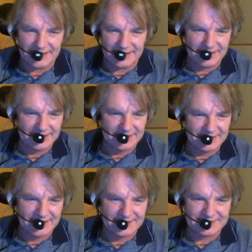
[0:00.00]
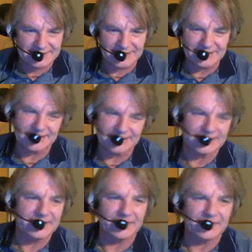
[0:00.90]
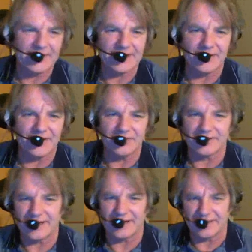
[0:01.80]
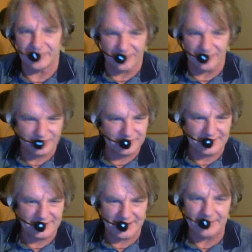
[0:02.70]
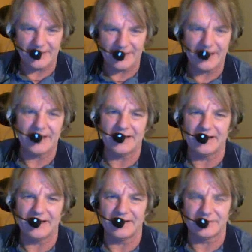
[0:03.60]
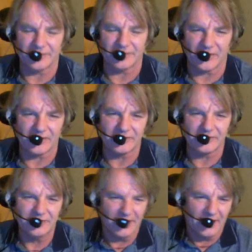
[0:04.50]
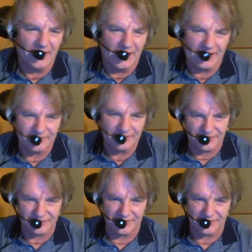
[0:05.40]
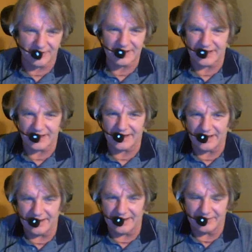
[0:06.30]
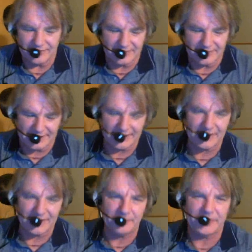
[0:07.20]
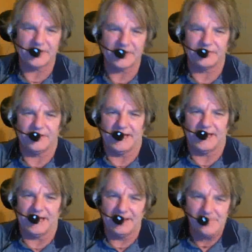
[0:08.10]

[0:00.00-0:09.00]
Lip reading: now that that's done, you can come back over and hang the wash rag up, and tomorrow I will start at getting the puppy.